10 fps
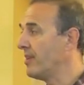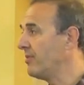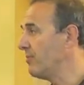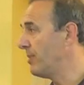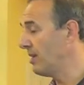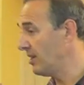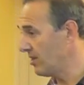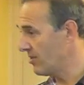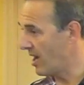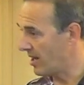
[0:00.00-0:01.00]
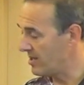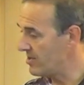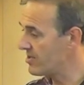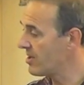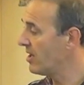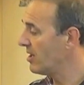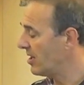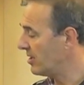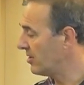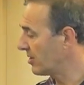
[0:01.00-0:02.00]
If you blur your eyes
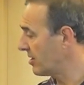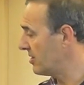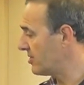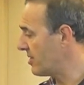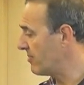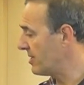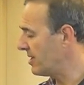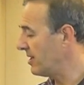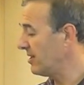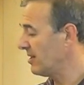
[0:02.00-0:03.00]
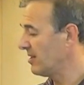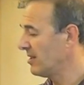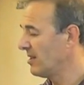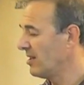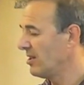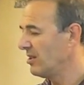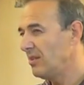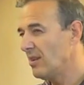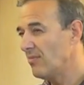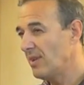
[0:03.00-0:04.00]
and look at somebody, you
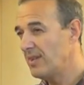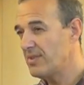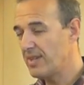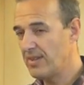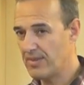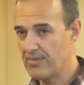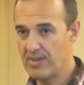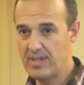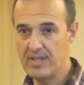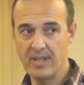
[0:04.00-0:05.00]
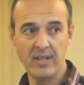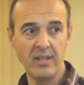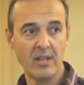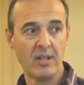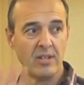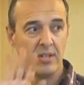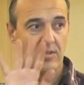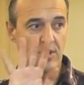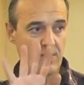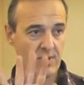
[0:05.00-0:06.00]
don't really see the 3D, you
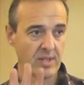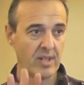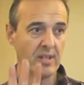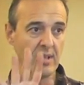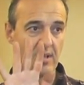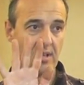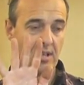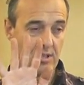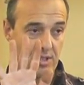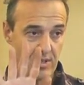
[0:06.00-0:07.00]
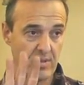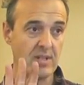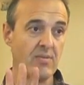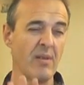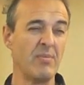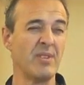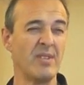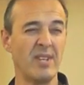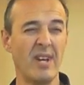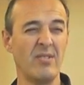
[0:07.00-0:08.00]
just see 2D
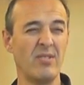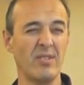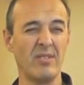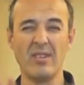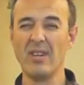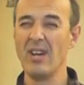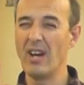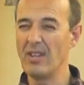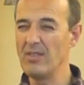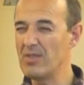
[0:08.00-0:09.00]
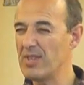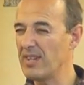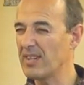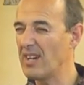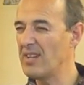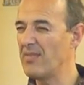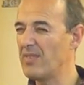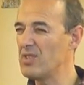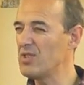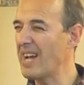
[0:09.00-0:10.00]
representation, and you see a kind of
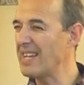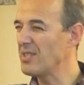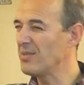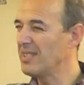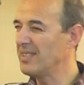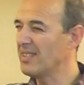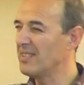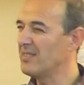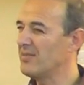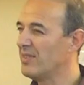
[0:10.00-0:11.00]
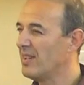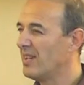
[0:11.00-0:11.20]
a shadowy kind of,